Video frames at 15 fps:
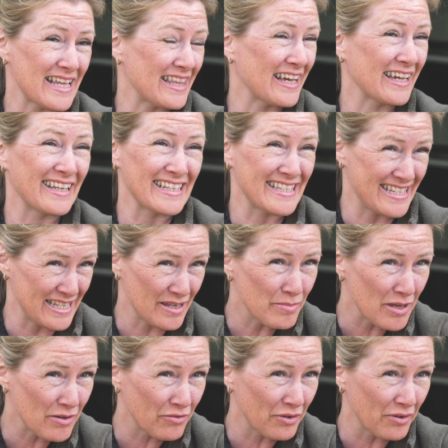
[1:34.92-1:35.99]
that I can see a
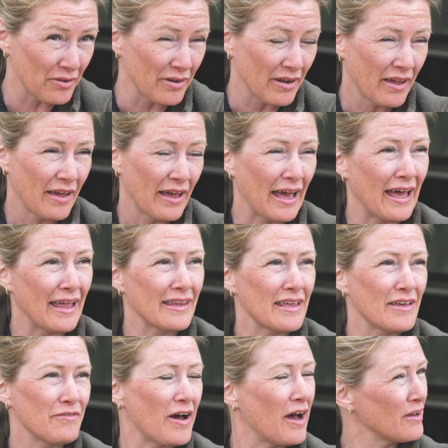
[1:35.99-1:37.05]
beaver. And
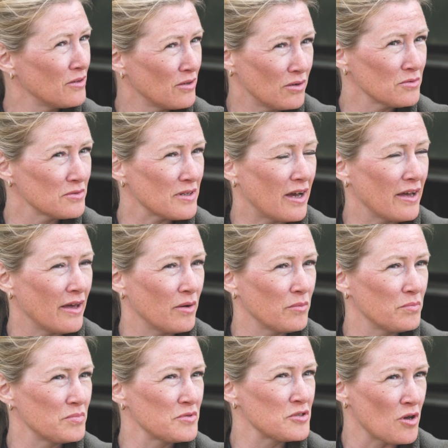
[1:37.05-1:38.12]
if I don't, I hope
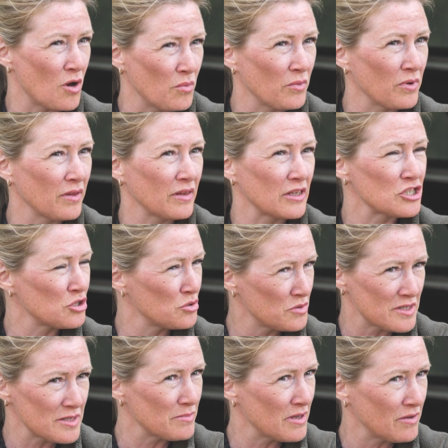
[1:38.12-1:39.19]
someone
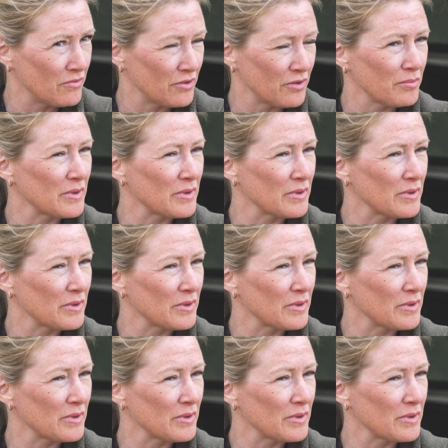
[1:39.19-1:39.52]
shoots a beaver